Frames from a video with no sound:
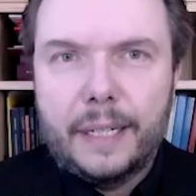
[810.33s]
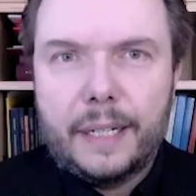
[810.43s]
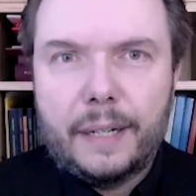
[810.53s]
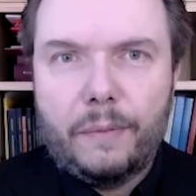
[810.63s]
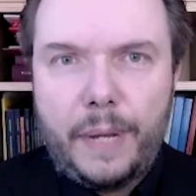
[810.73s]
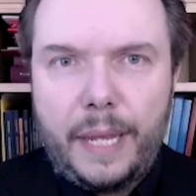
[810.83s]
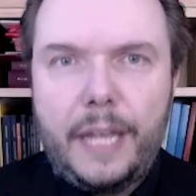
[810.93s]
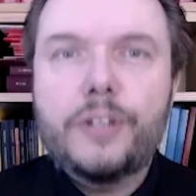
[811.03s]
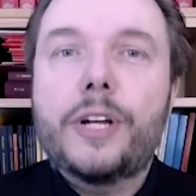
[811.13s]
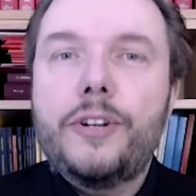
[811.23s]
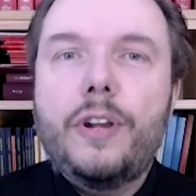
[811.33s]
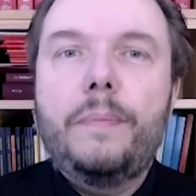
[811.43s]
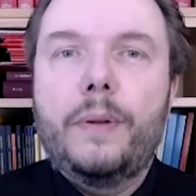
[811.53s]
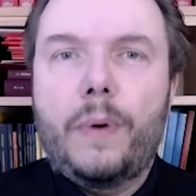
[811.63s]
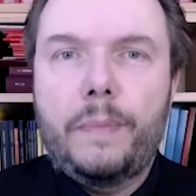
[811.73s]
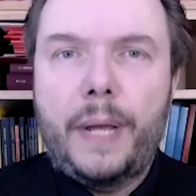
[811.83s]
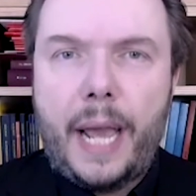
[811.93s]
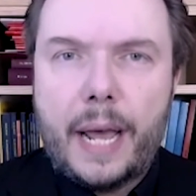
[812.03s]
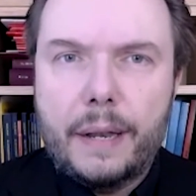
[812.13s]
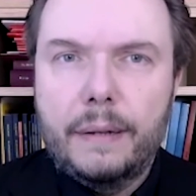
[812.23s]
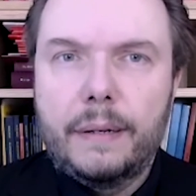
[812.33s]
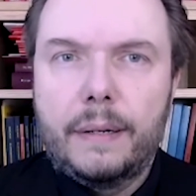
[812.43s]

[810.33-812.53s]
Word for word: uh, we each contribute what we can.